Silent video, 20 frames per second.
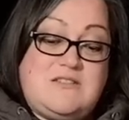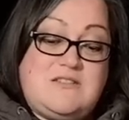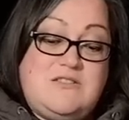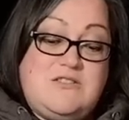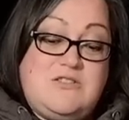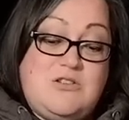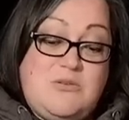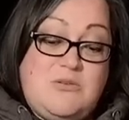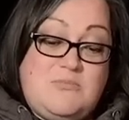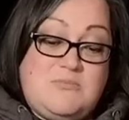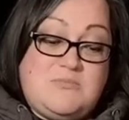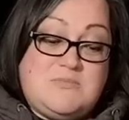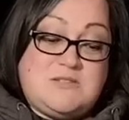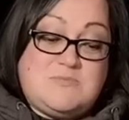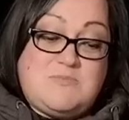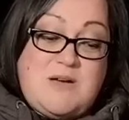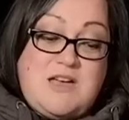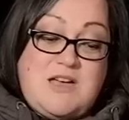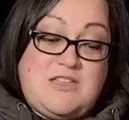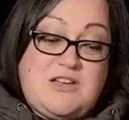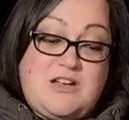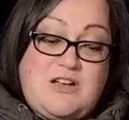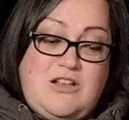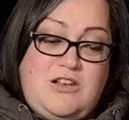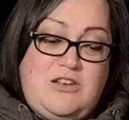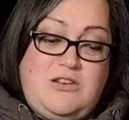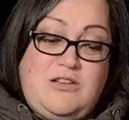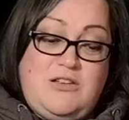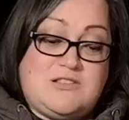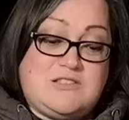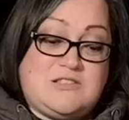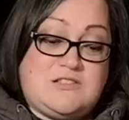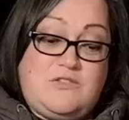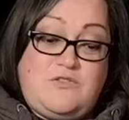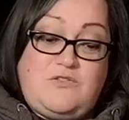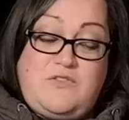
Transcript: numbed by the colossal